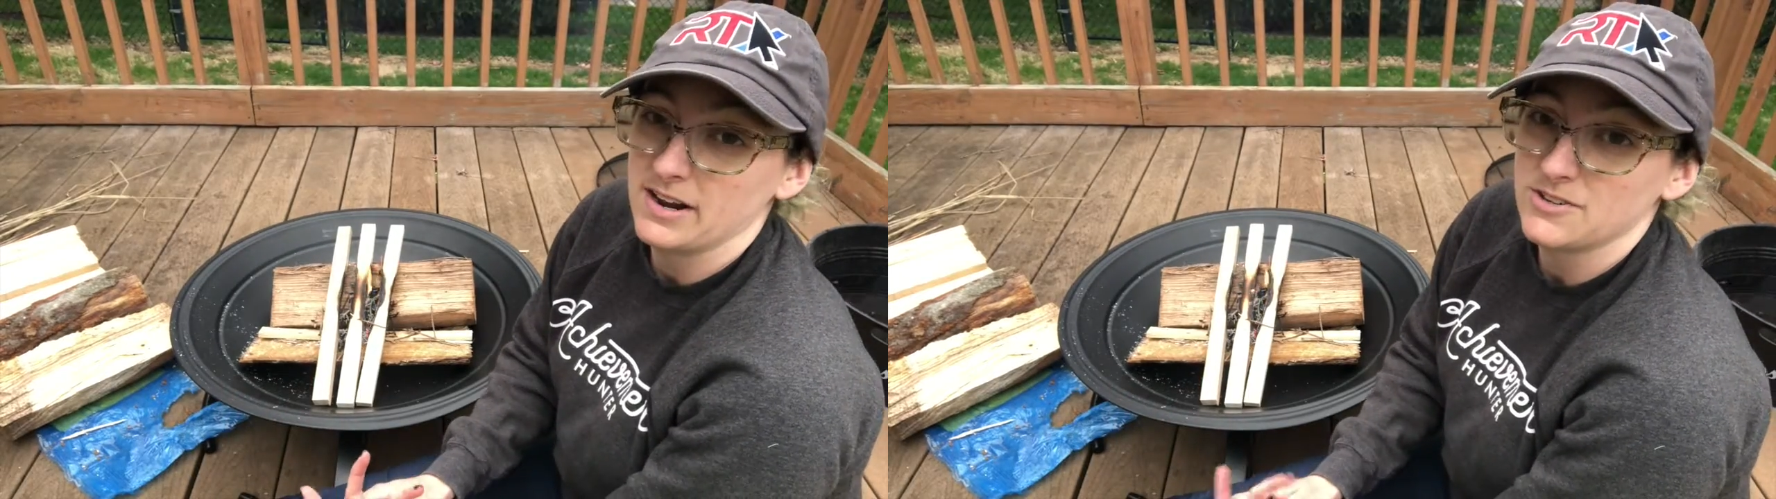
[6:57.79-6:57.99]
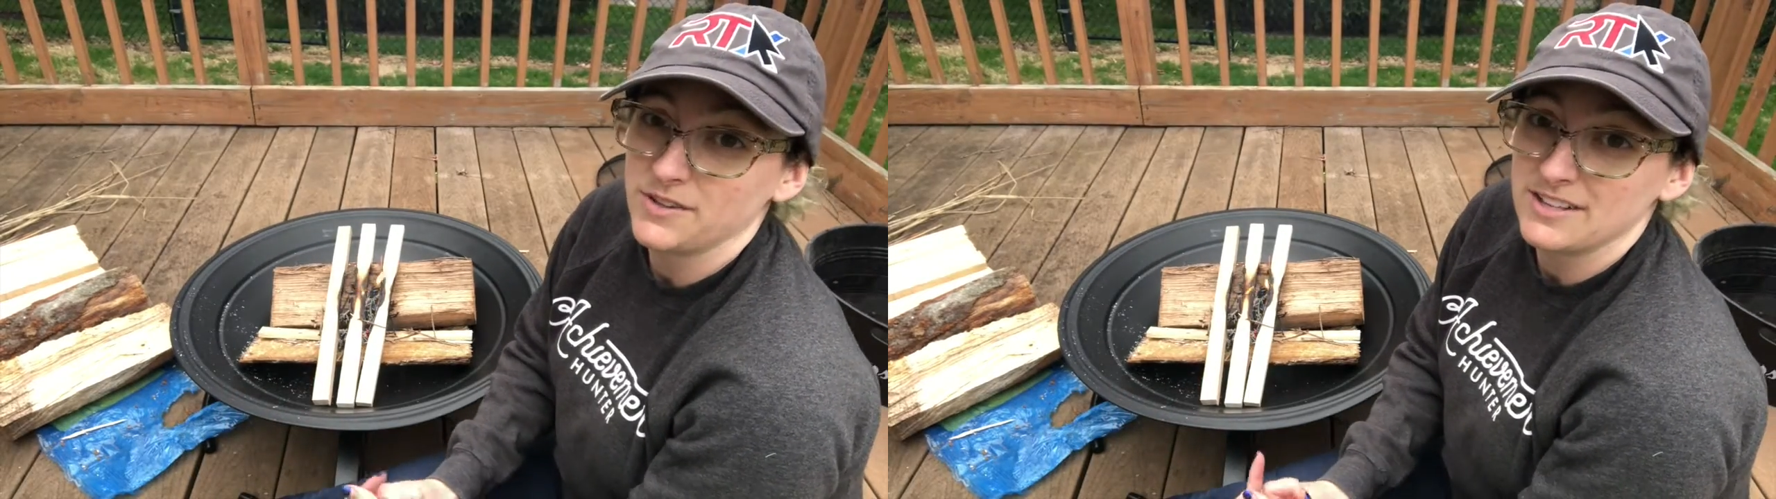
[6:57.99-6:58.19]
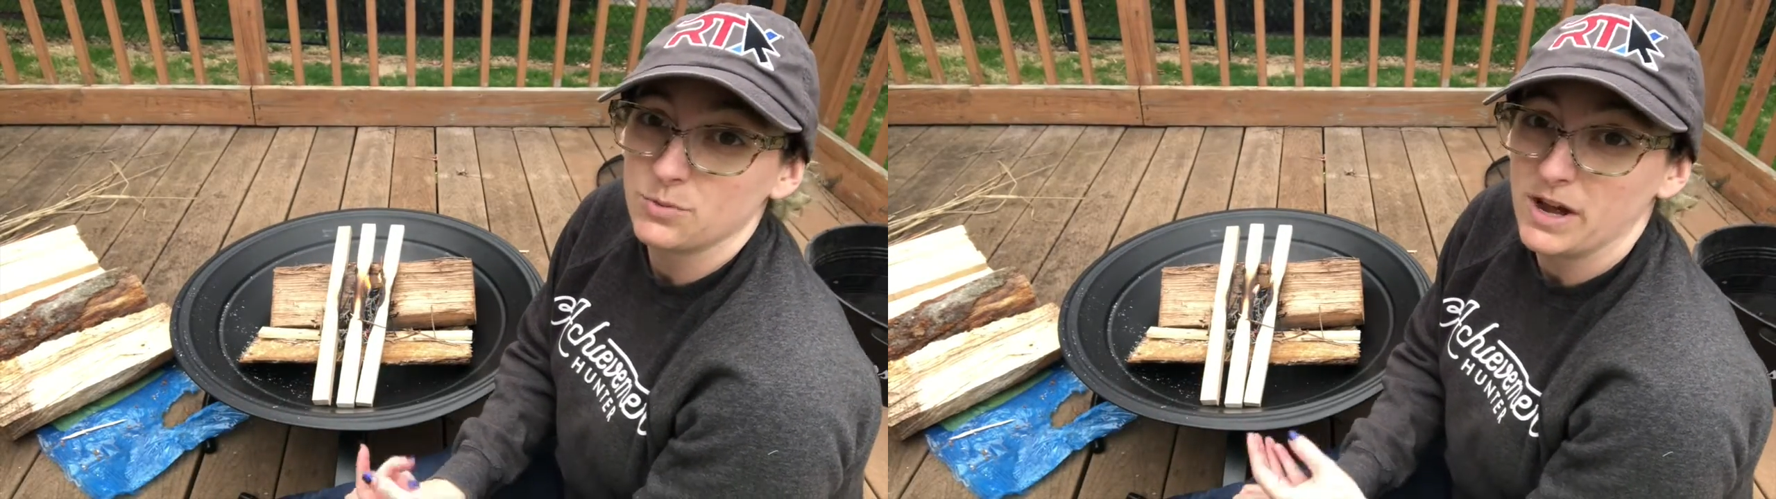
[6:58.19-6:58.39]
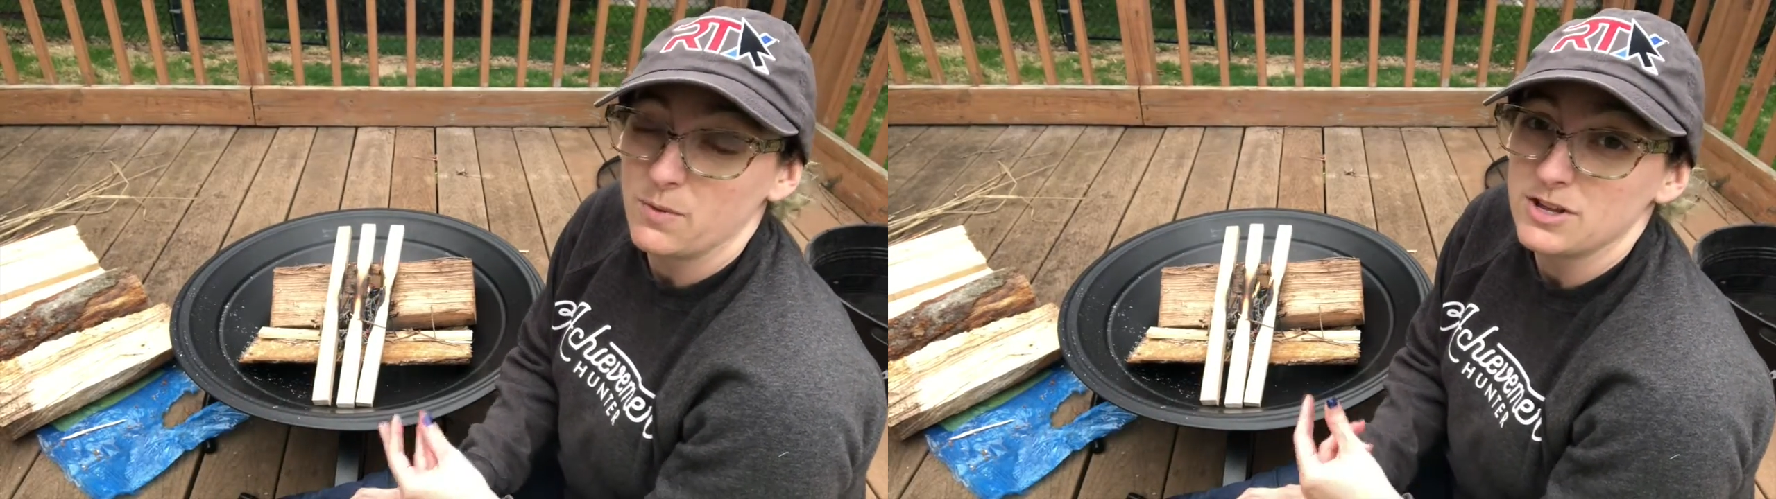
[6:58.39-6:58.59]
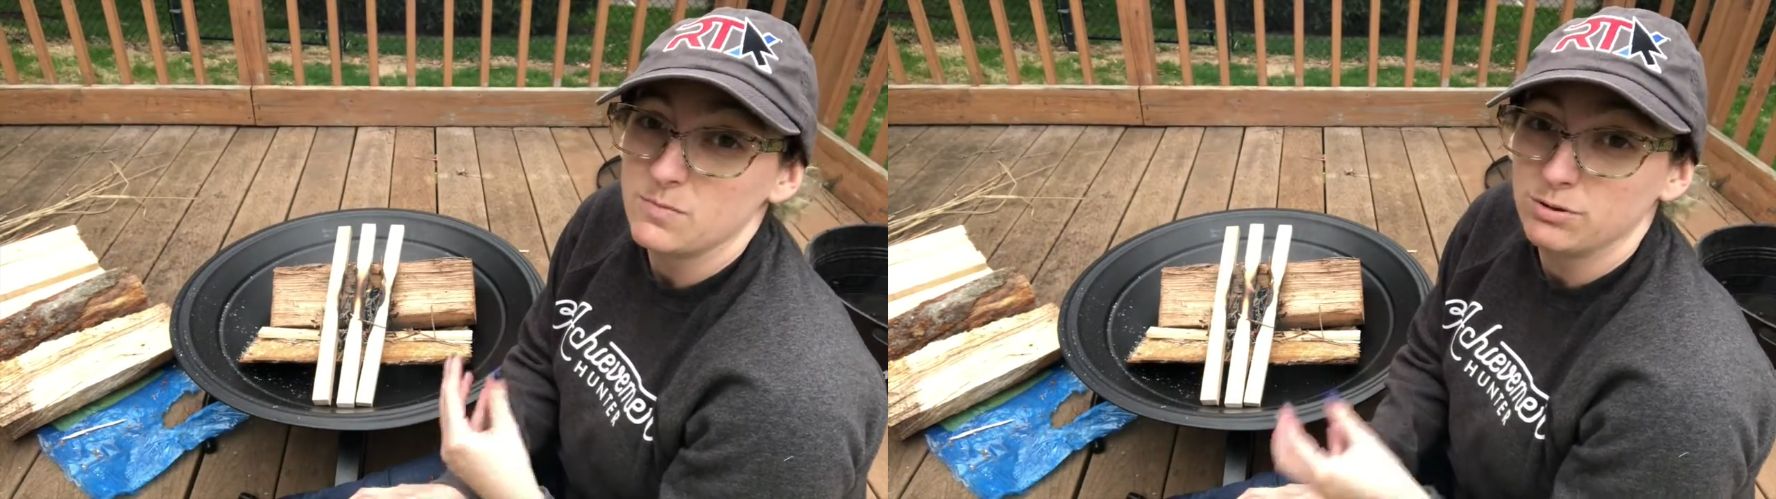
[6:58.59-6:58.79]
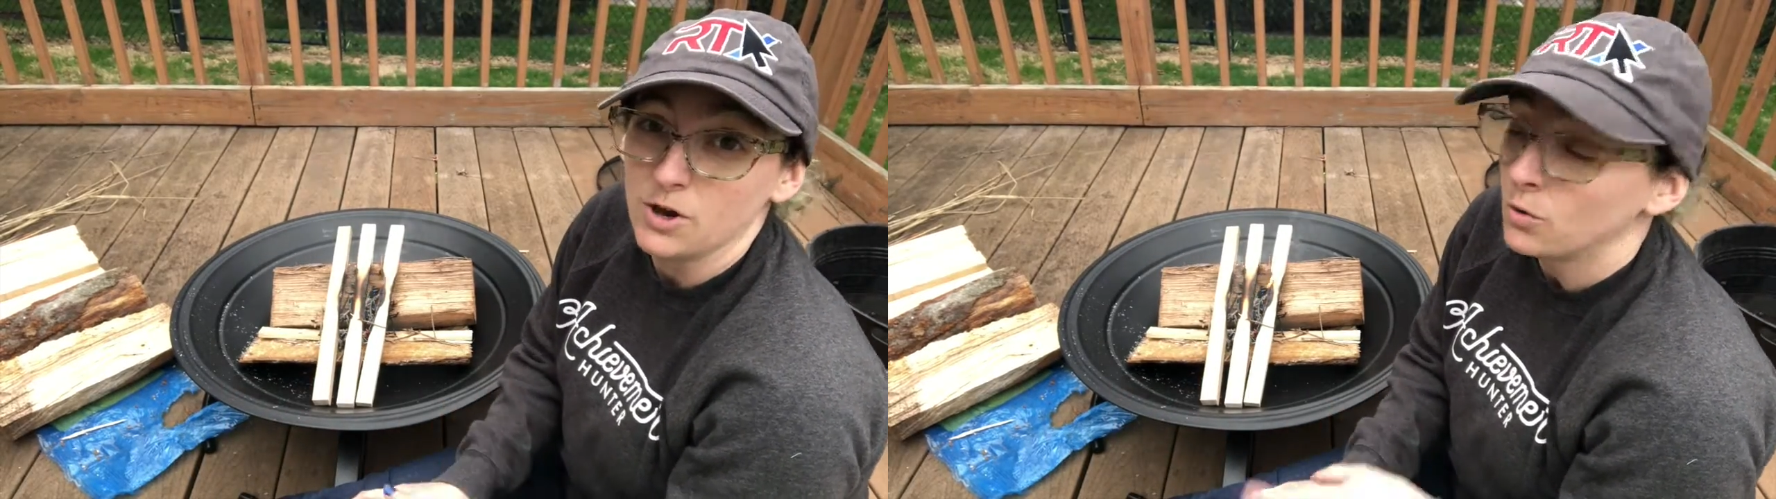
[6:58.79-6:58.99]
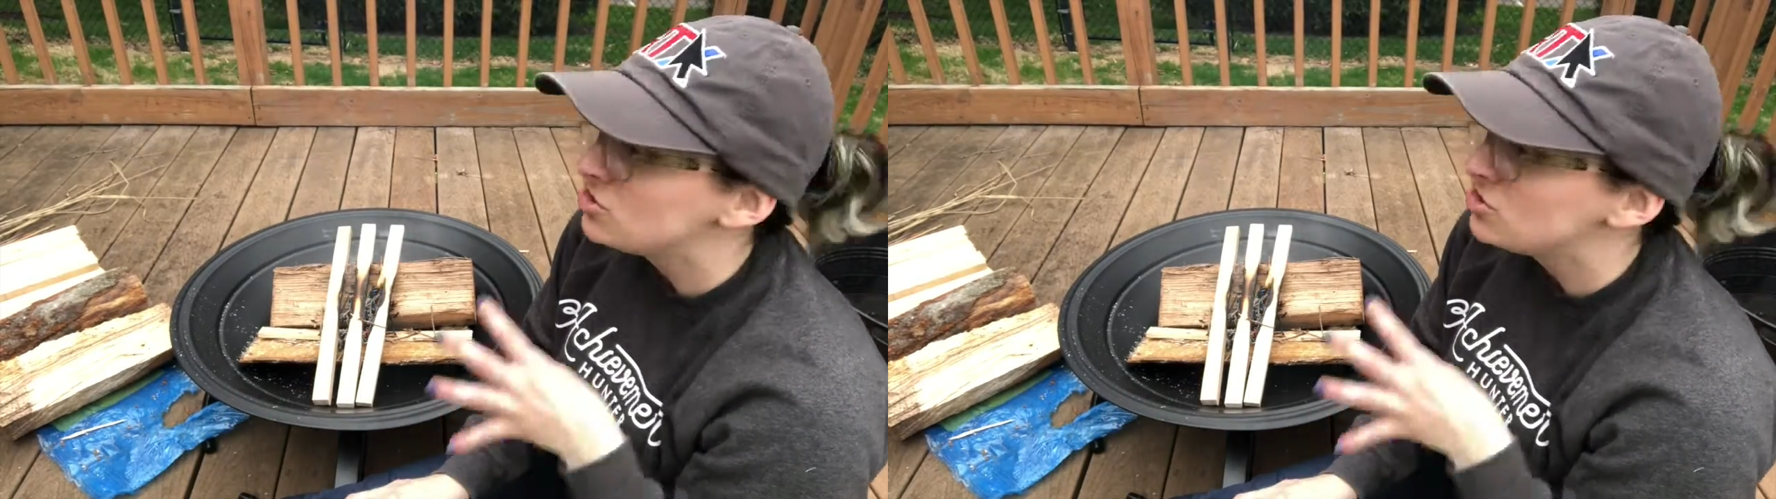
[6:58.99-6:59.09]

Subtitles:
So that's why when you blow